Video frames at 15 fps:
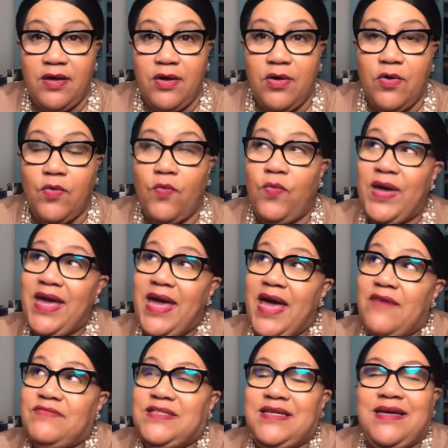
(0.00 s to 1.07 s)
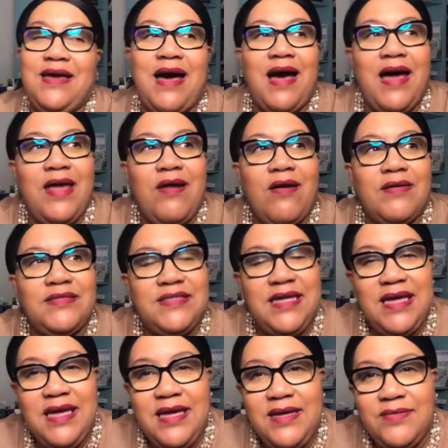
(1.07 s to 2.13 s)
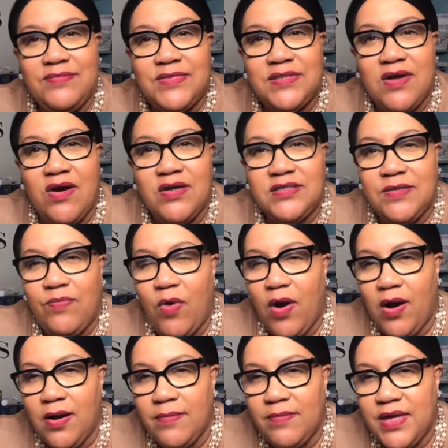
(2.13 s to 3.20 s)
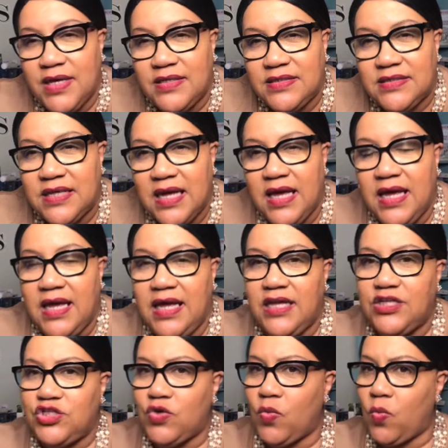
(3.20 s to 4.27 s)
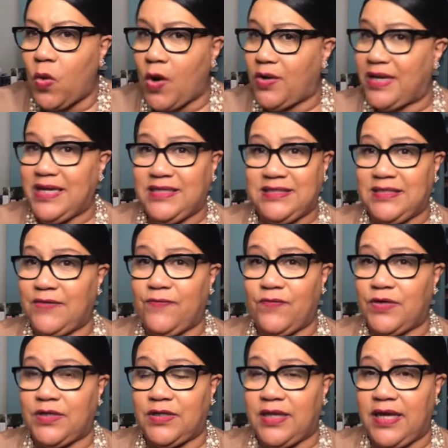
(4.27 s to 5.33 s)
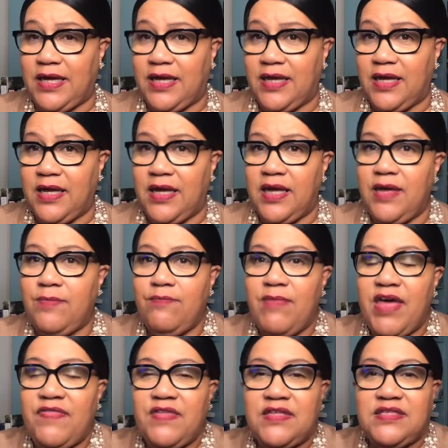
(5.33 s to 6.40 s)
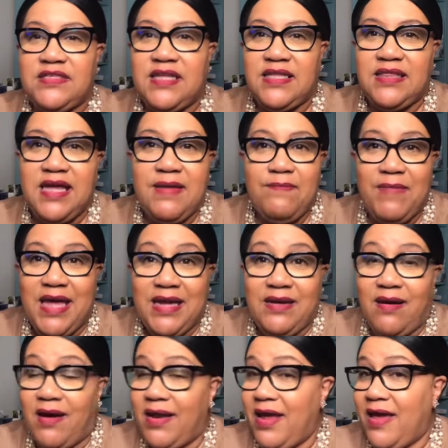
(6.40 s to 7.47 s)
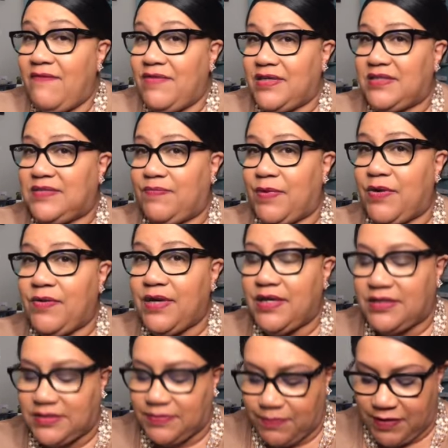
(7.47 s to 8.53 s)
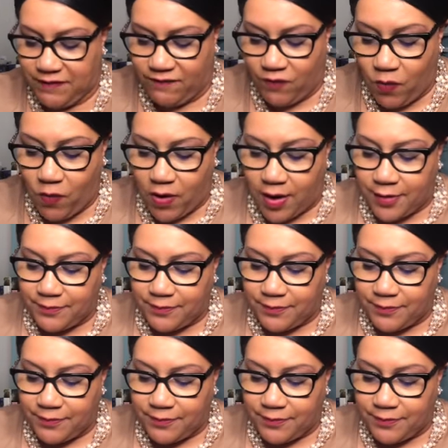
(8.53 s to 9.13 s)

We have to guide our teams, our departments, into working differently in methods that they may not have experienced before,